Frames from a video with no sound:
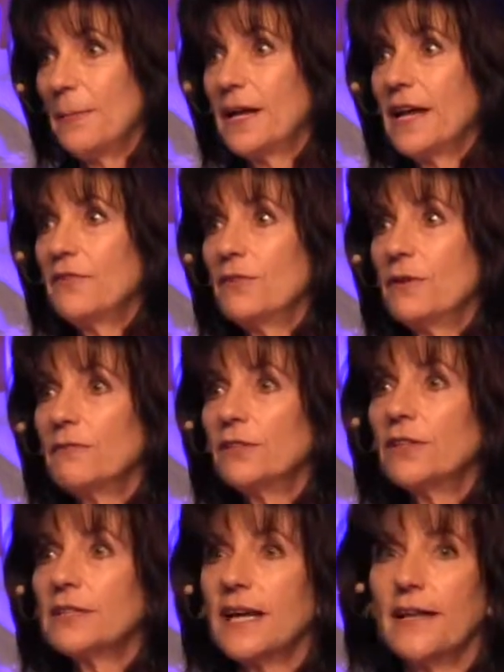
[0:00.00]
but have you ever
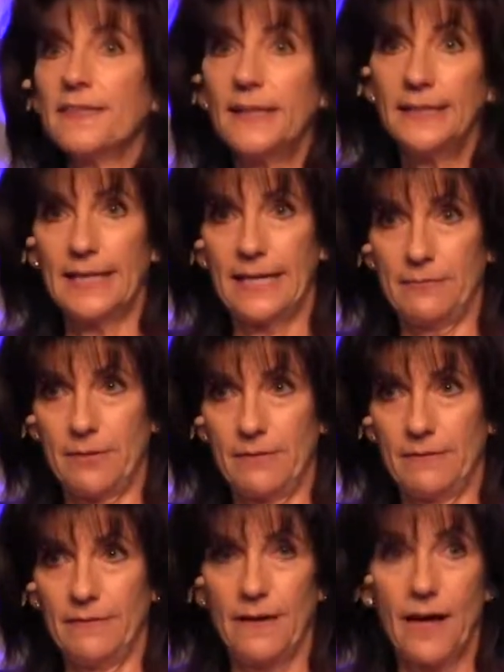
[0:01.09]
looked at the label,